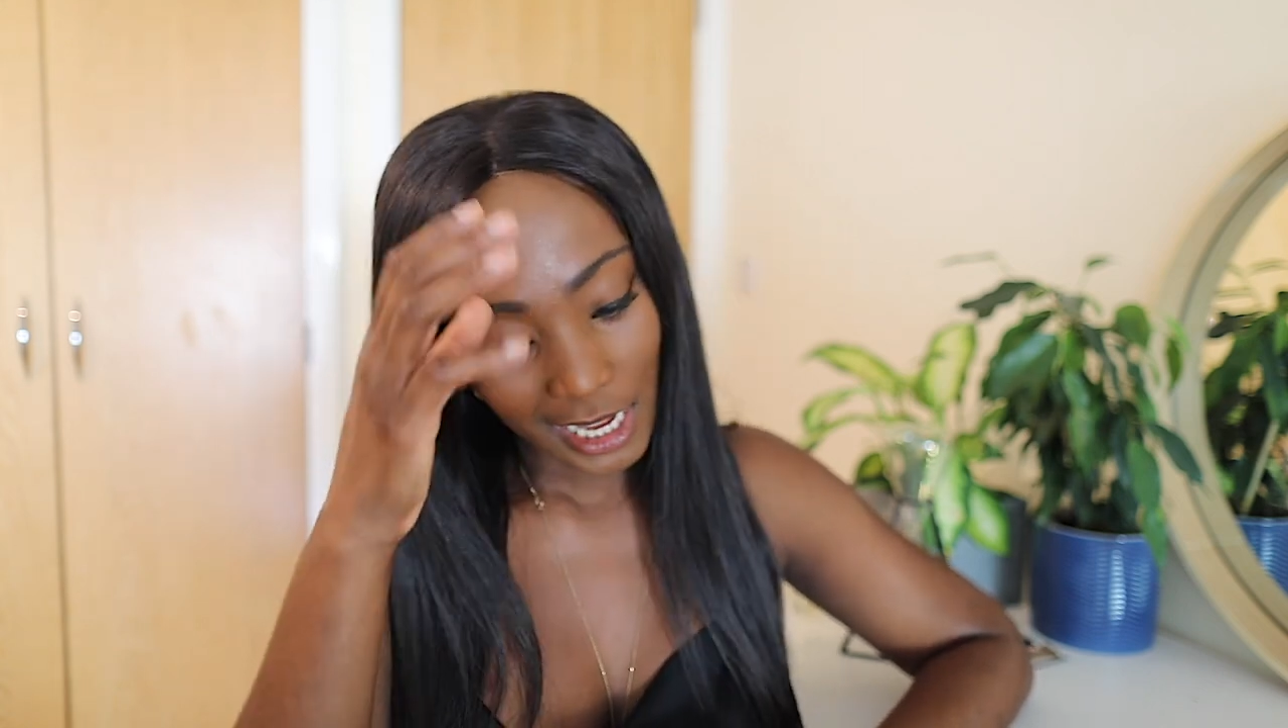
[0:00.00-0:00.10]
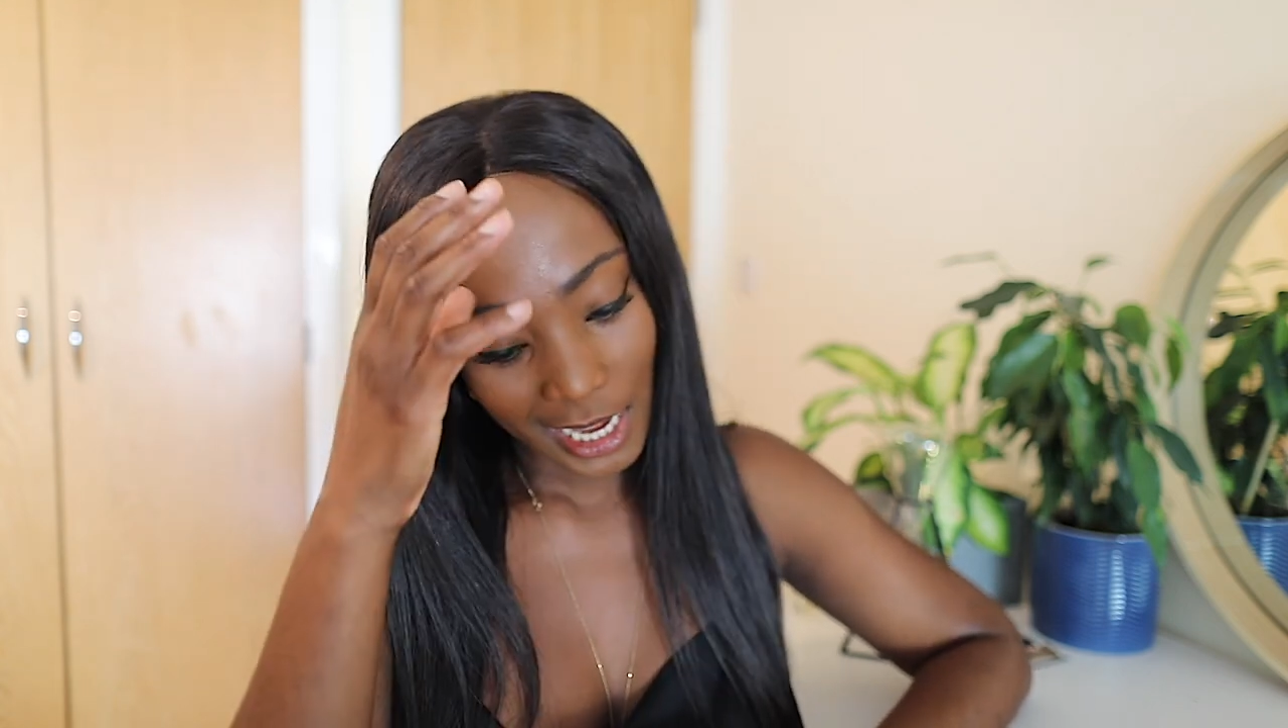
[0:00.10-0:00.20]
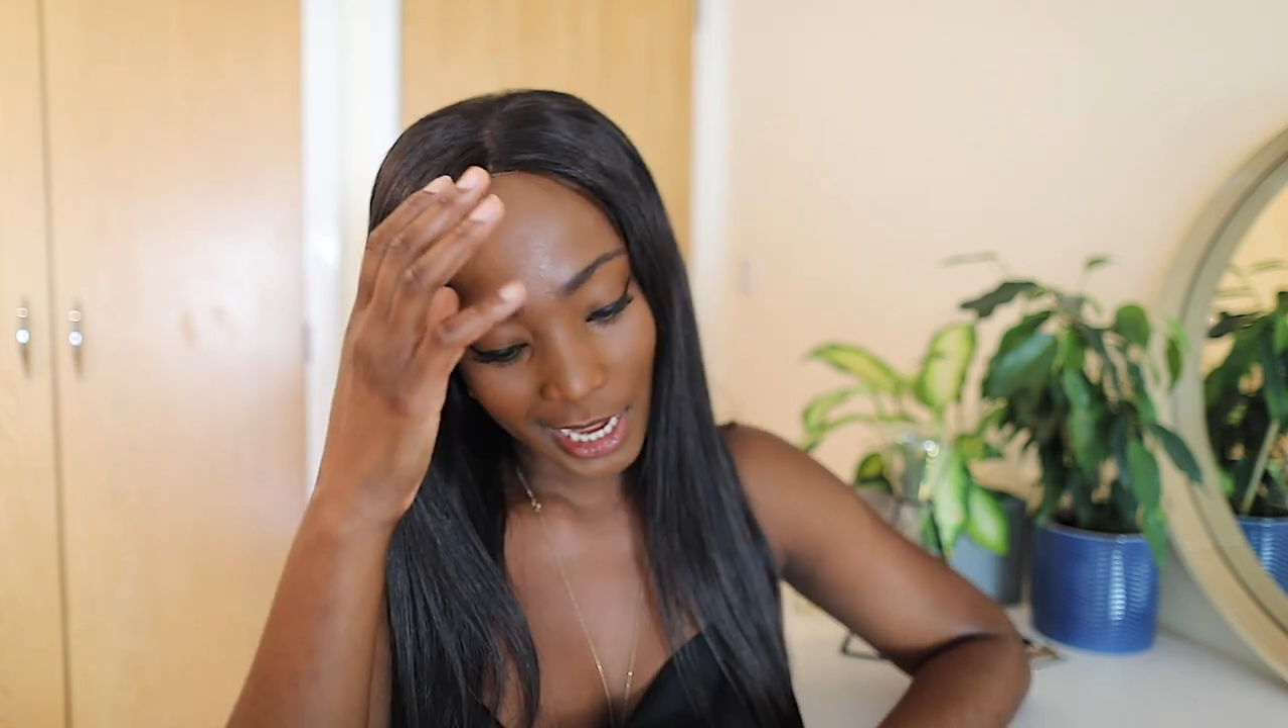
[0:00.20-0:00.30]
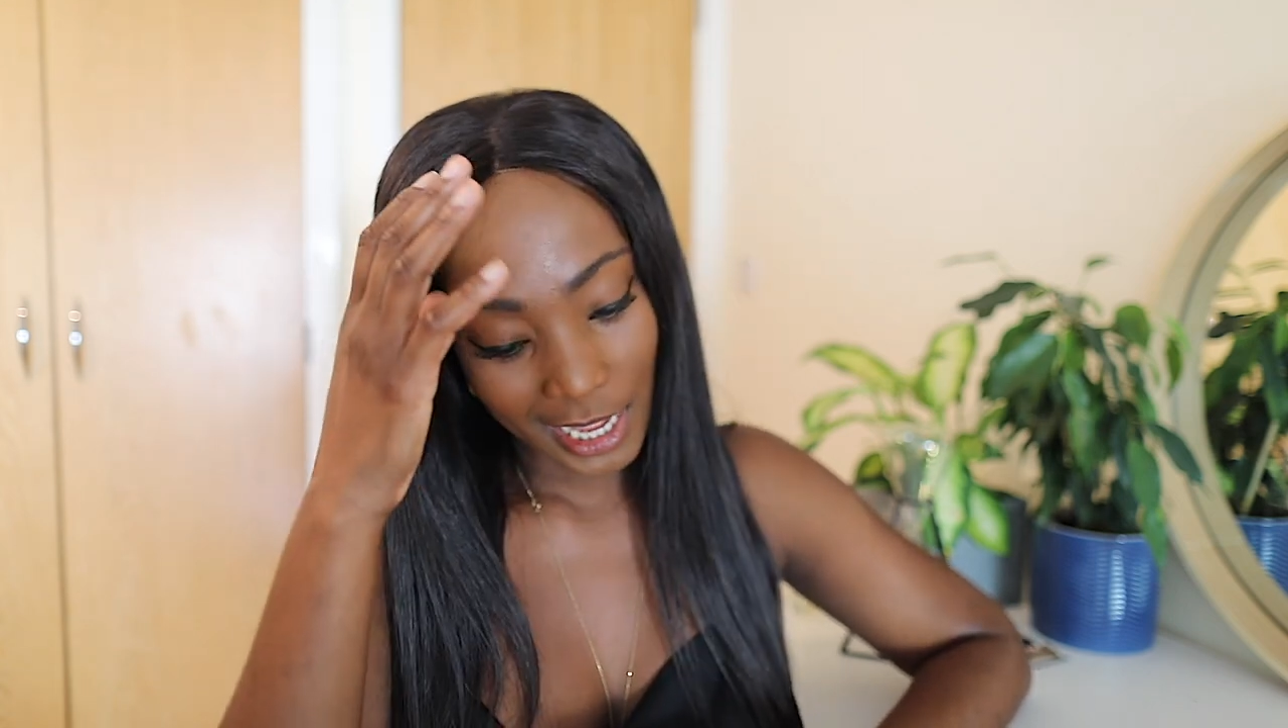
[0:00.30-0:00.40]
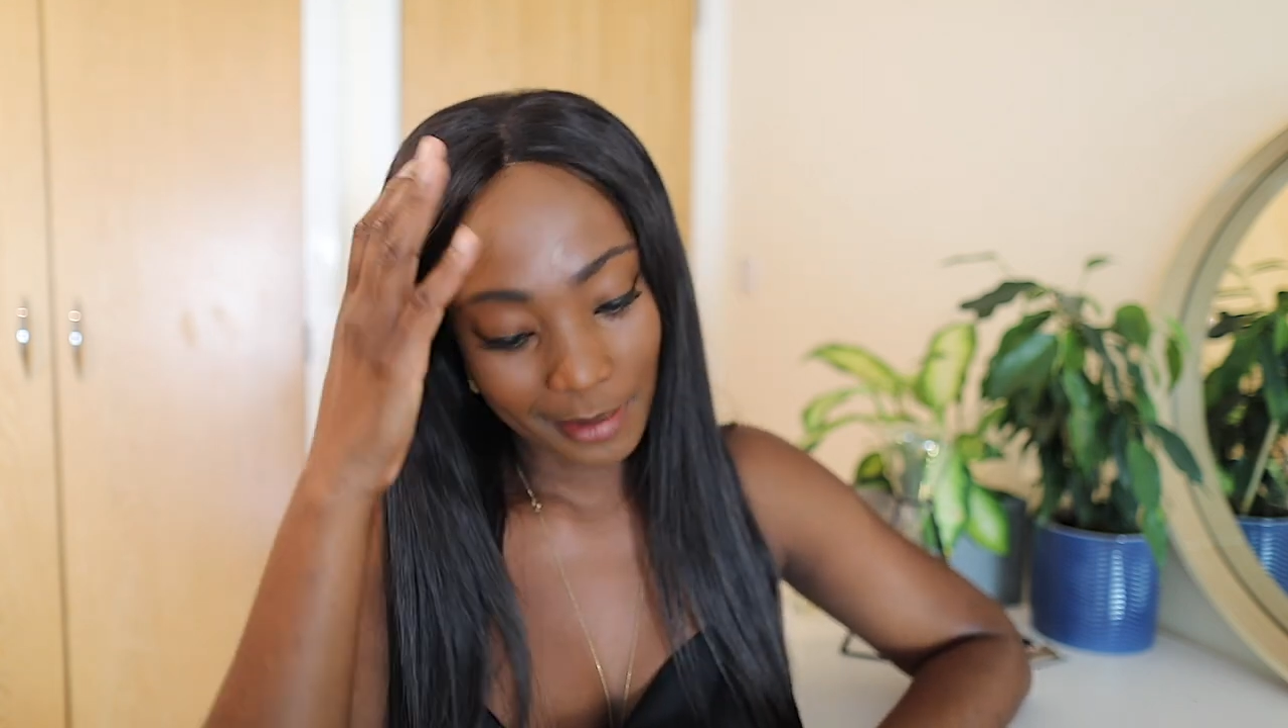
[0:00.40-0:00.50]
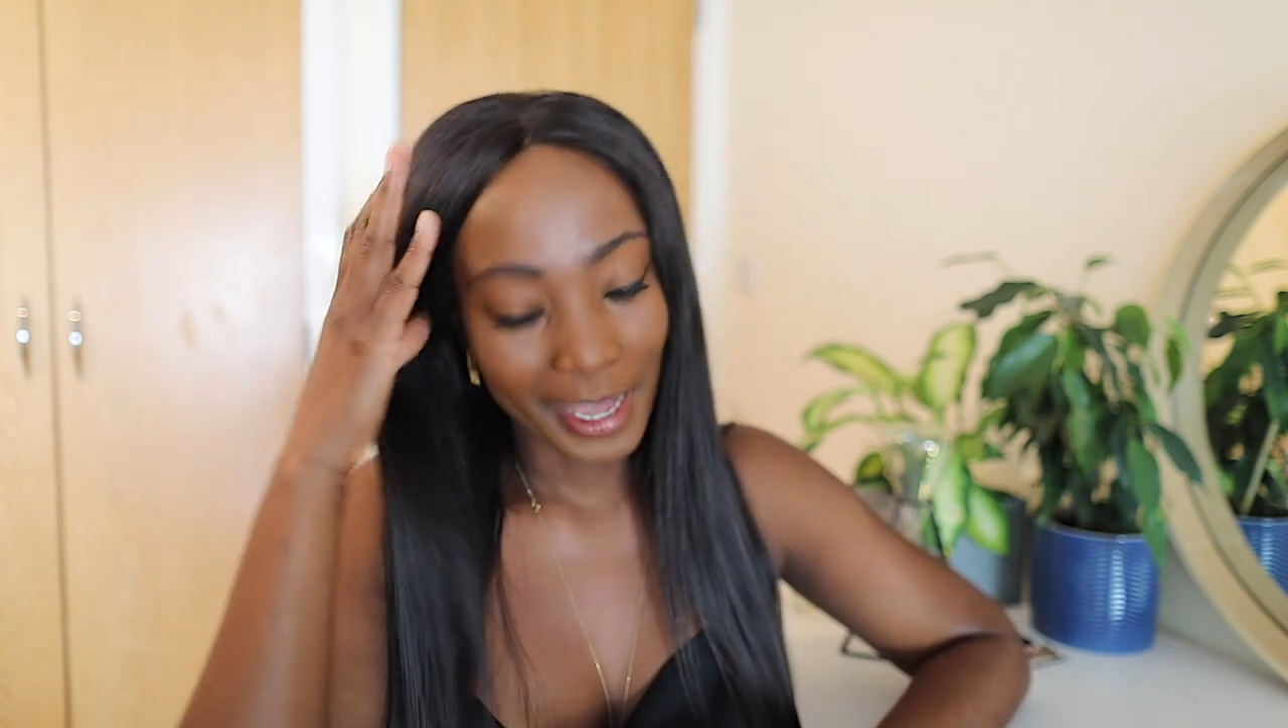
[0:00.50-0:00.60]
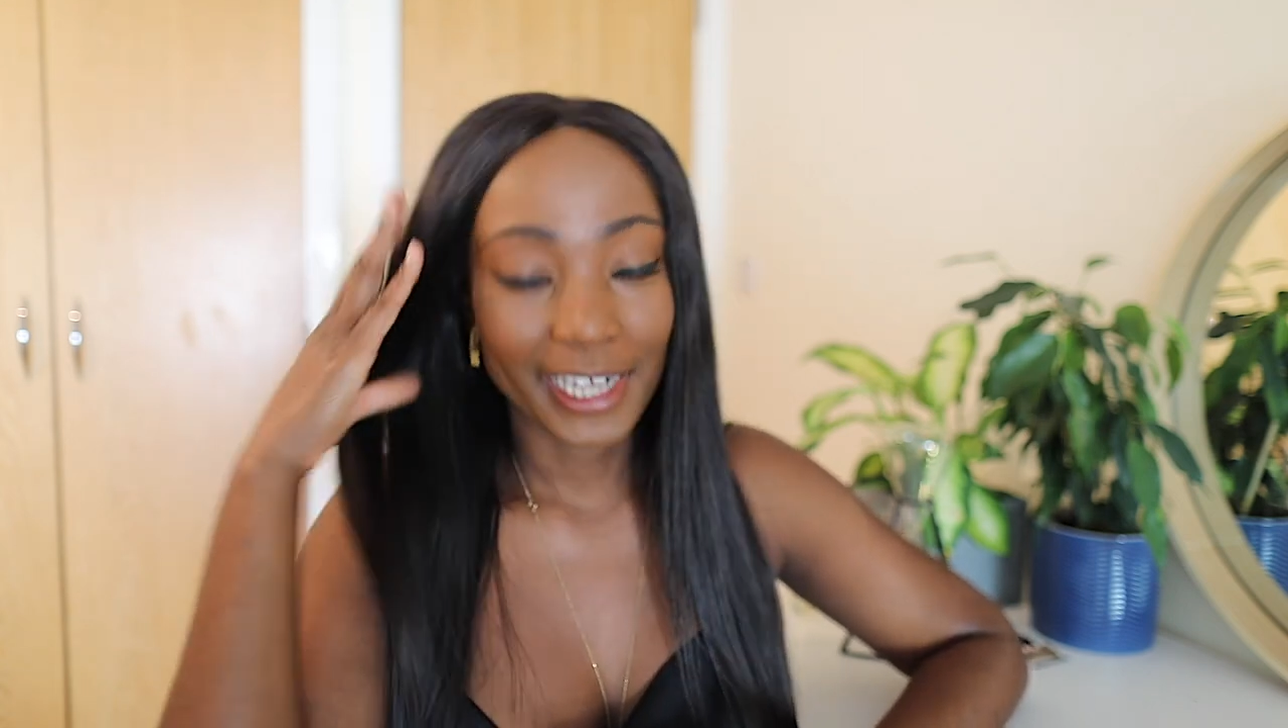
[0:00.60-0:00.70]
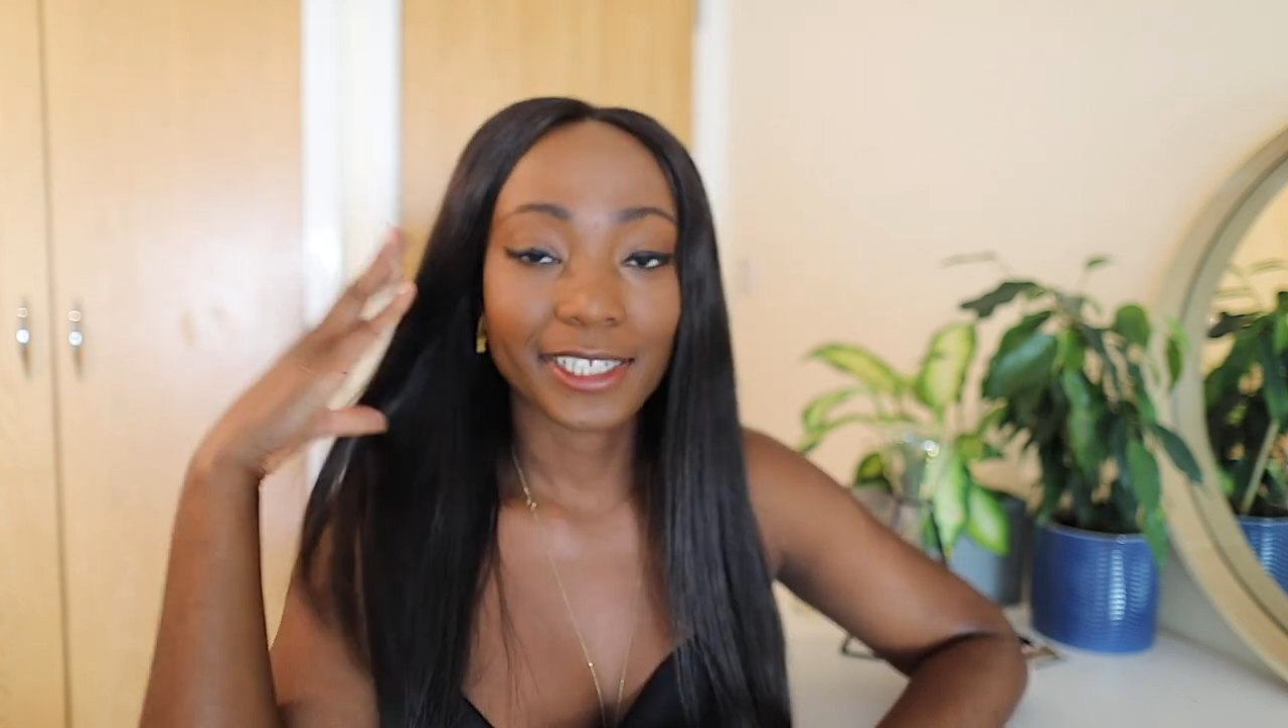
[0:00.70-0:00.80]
and